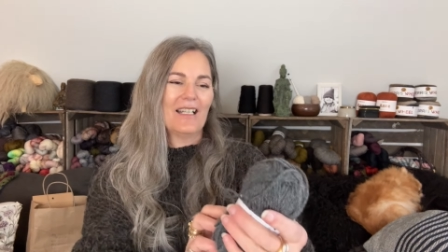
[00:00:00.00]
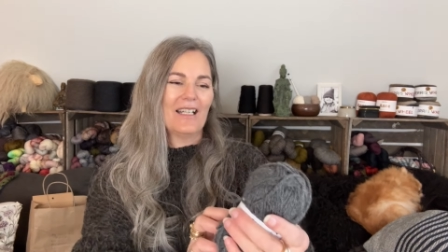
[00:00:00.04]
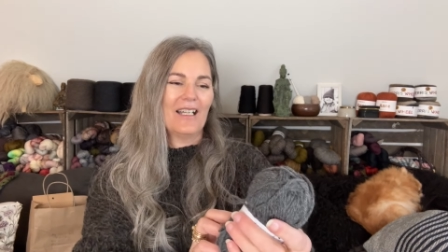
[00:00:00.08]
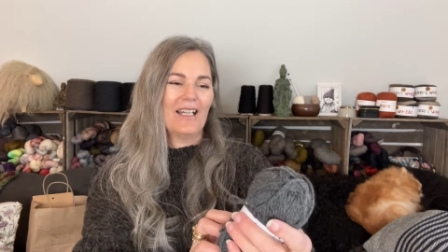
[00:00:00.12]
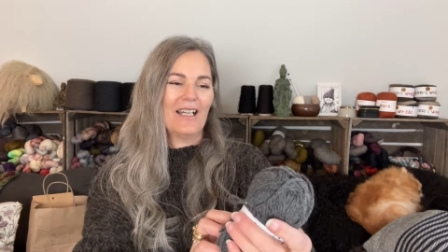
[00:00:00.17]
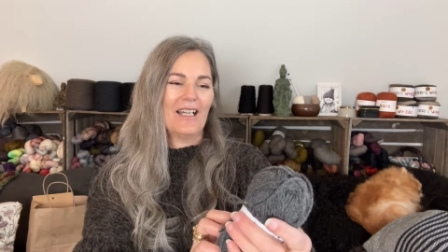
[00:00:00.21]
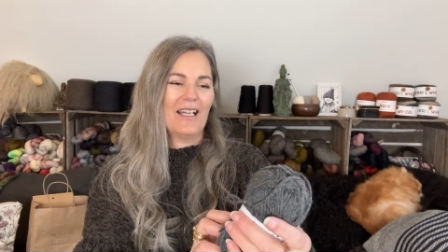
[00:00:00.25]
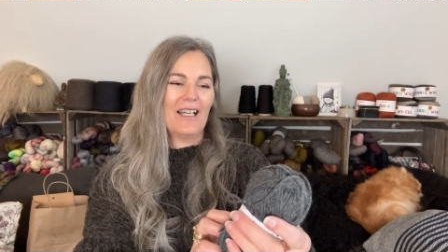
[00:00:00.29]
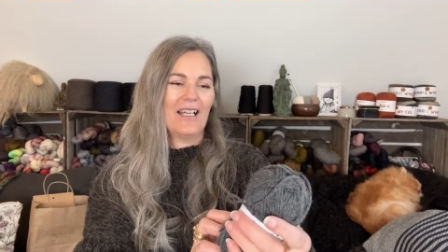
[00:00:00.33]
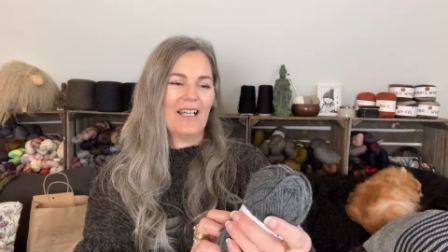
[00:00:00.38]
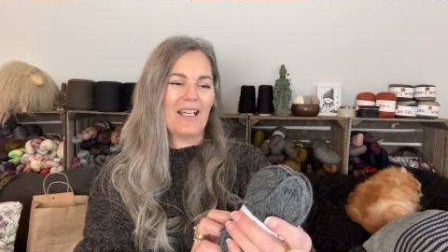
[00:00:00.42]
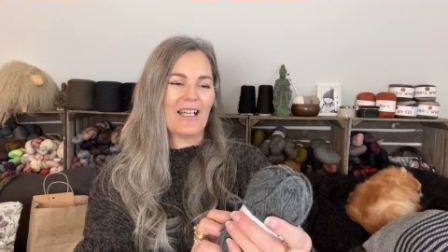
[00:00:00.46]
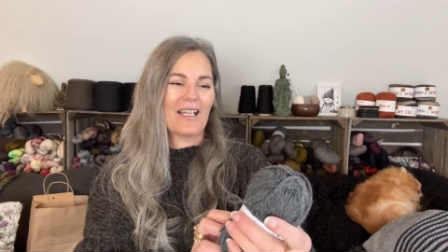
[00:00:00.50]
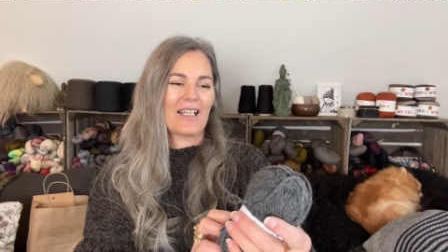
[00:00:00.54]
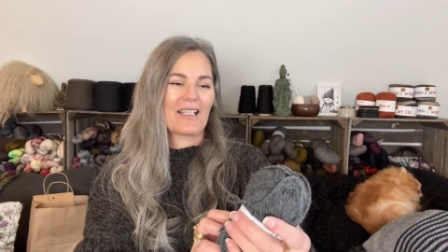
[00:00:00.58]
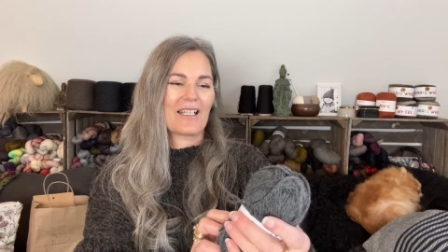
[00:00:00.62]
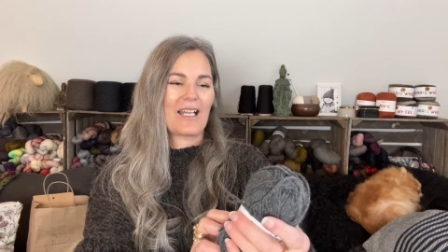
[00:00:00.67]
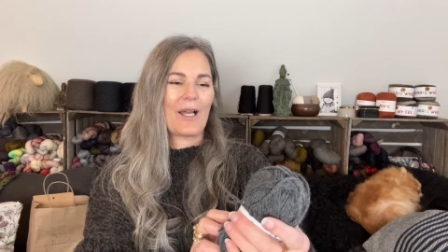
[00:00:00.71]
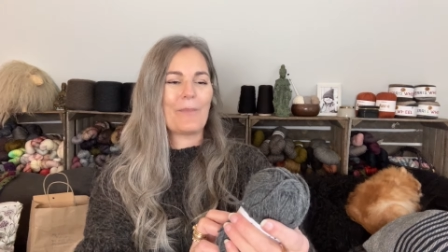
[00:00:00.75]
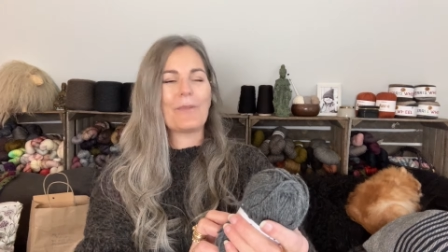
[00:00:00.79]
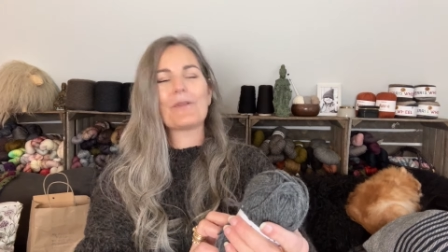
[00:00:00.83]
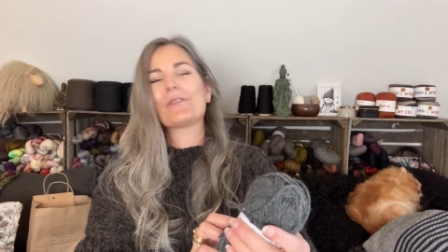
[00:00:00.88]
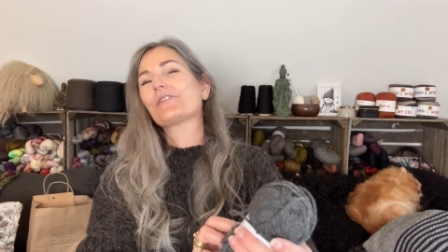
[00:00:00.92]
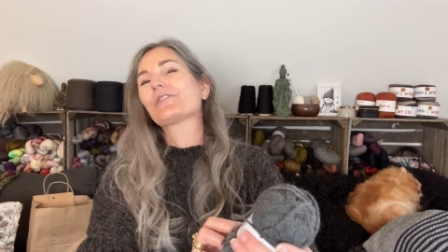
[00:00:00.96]
uh,
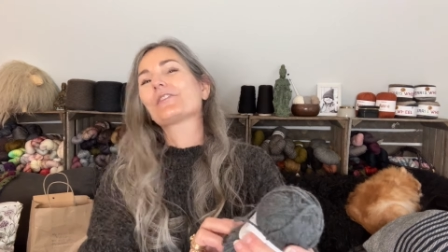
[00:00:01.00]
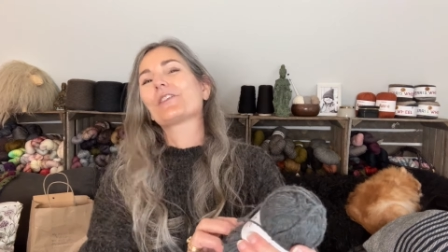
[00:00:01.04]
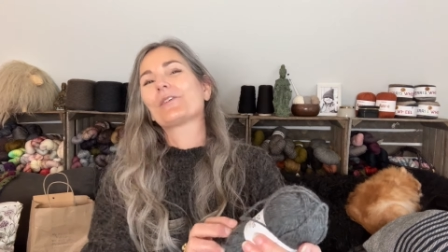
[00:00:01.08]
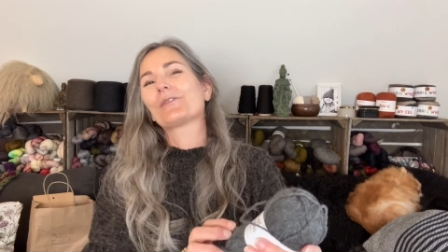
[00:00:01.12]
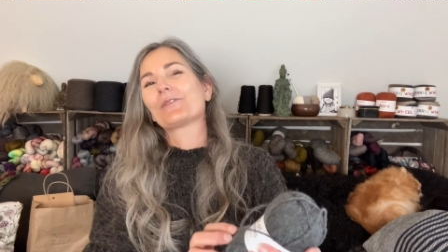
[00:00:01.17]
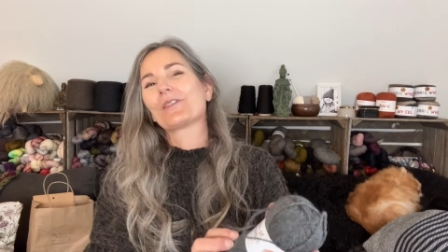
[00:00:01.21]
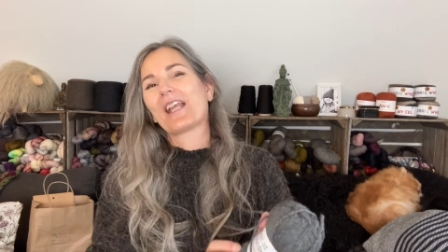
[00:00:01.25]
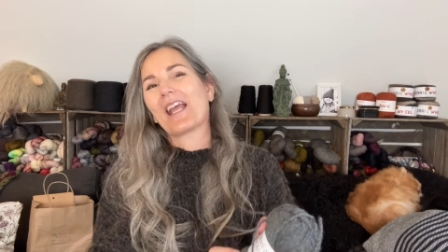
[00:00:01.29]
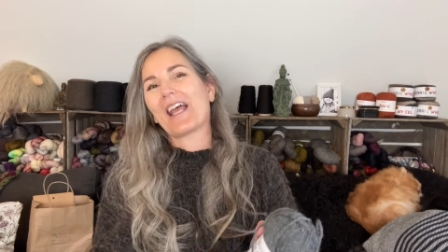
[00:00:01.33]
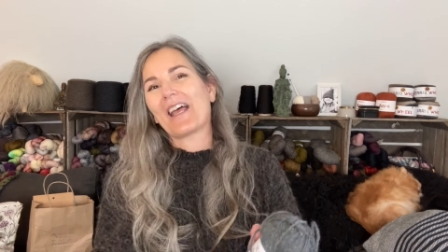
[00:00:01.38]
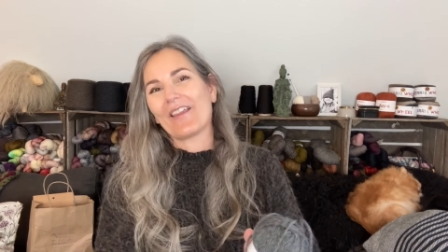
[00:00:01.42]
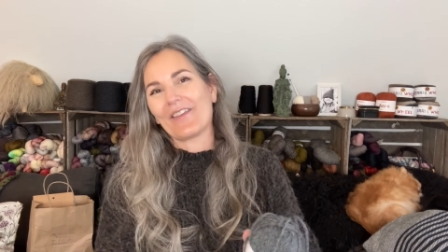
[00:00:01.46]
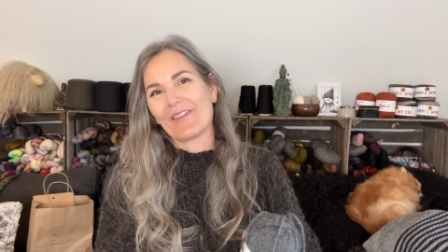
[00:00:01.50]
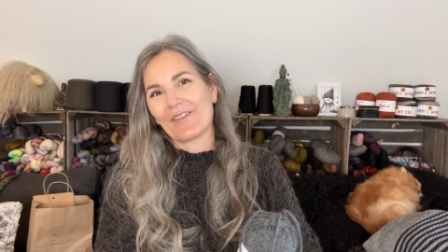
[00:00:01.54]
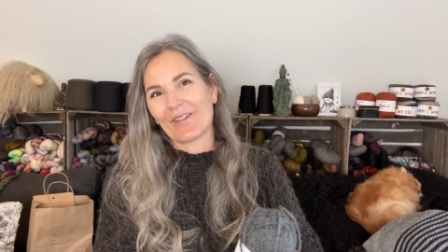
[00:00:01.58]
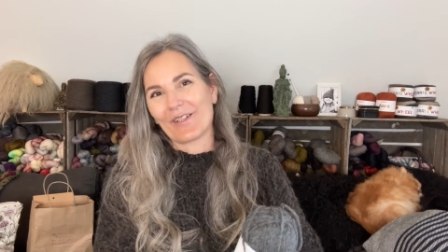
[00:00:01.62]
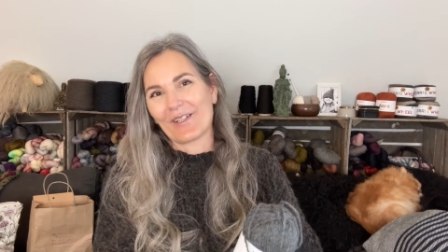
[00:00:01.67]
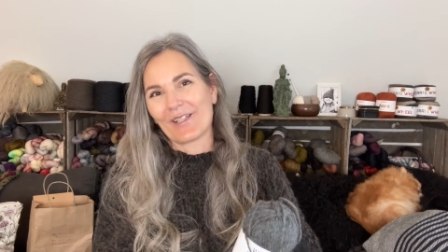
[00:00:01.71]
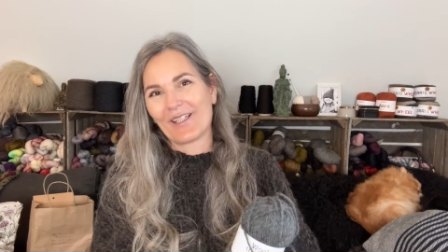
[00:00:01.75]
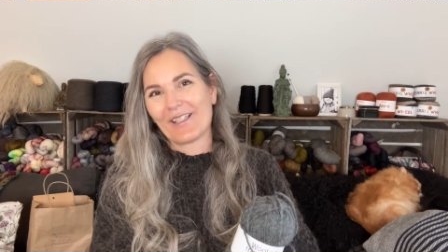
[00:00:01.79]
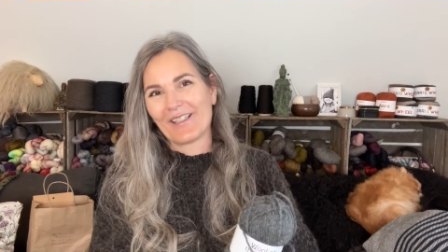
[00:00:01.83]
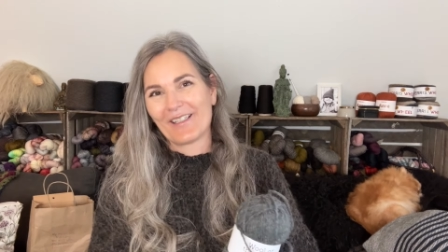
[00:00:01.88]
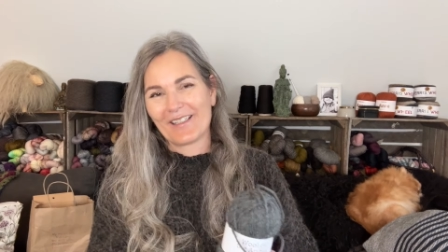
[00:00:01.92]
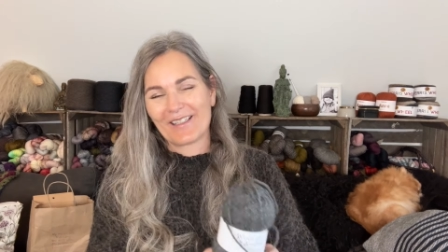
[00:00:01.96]
cobblestone
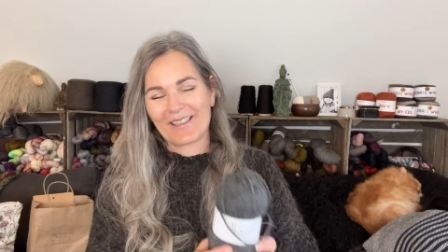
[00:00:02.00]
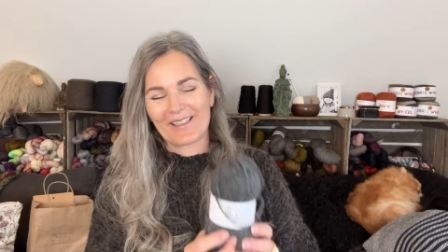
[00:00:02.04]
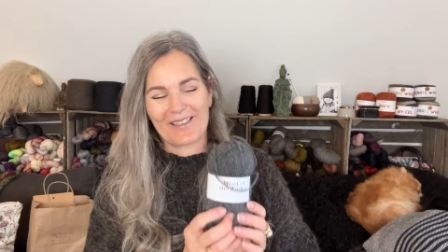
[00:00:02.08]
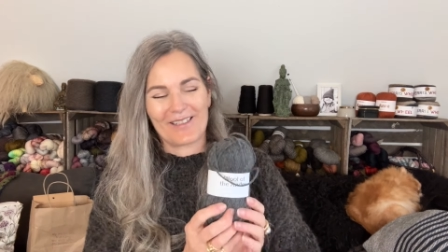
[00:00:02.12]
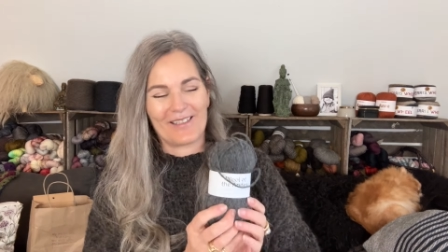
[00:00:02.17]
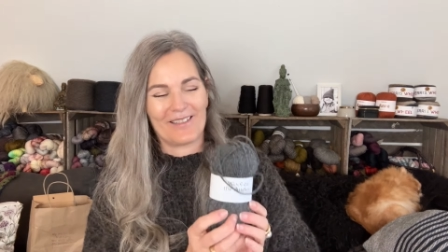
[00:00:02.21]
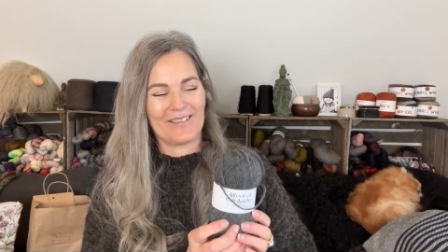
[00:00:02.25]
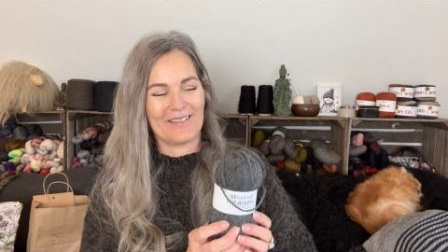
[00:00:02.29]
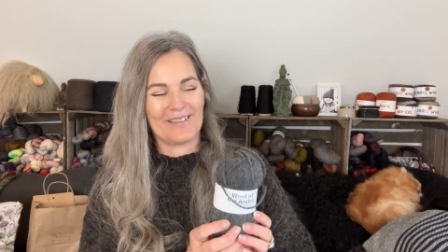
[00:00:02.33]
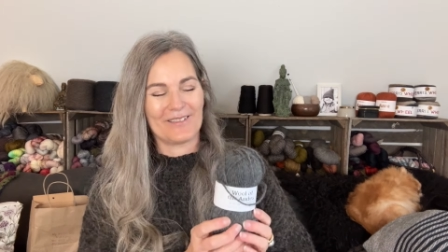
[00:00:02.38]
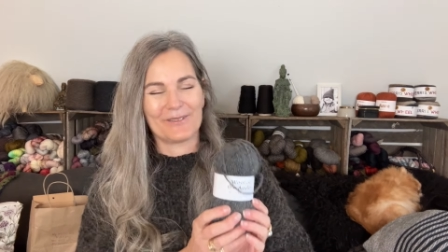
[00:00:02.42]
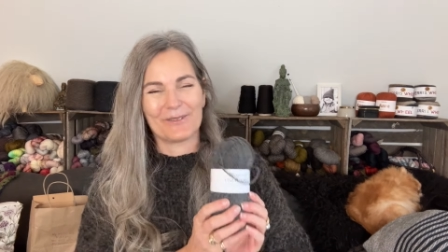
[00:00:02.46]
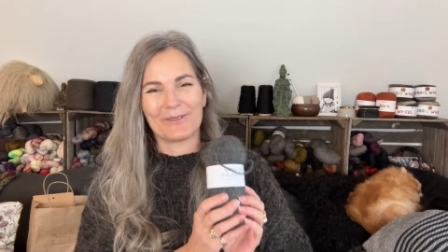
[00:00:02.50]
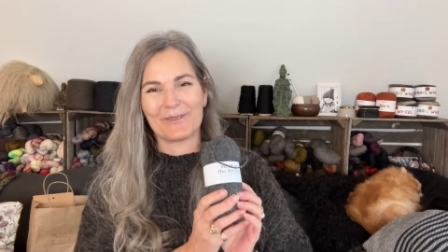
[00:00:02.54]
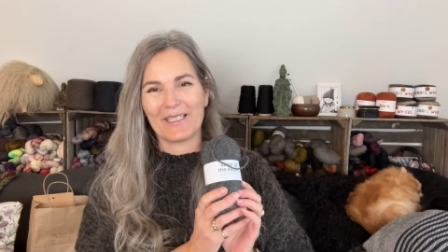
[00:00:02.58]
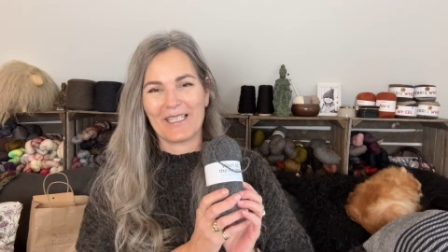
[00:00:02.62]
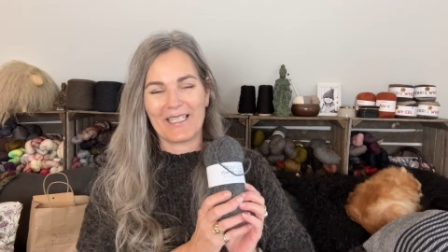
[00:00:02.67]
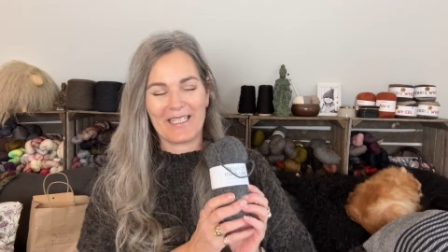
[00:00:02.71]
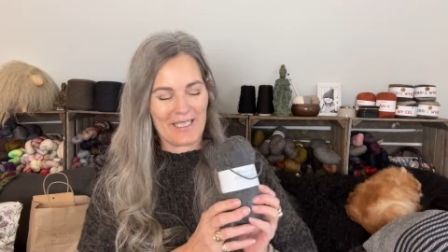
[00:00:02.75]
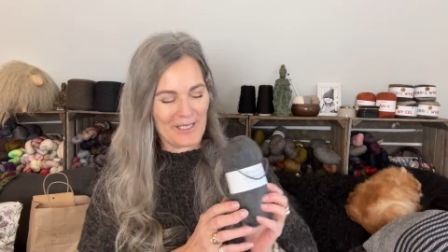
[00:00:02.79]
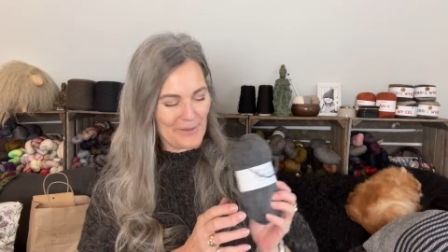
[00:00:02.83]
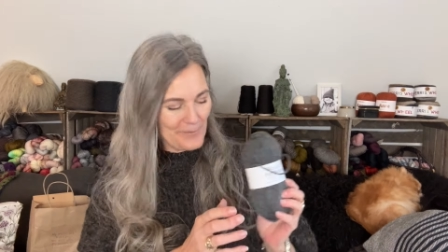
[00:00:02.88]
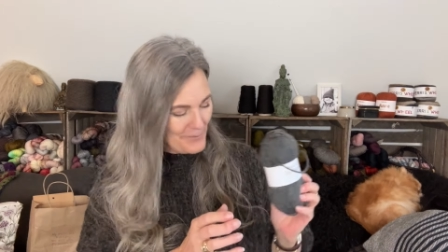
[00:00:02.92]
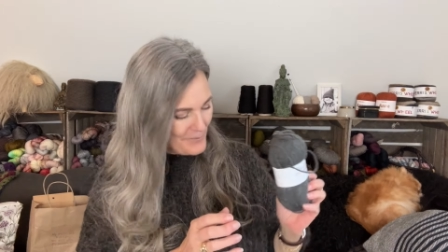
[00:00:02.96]
heather
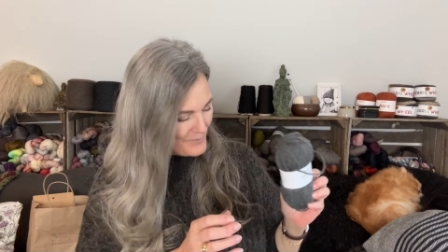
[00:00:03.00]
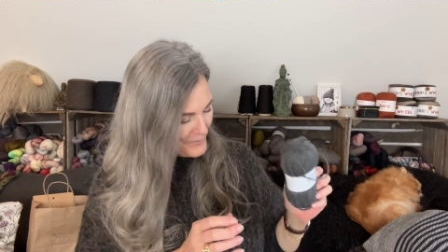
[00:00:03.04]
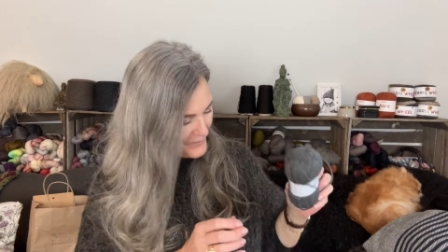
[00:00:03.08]
colorway.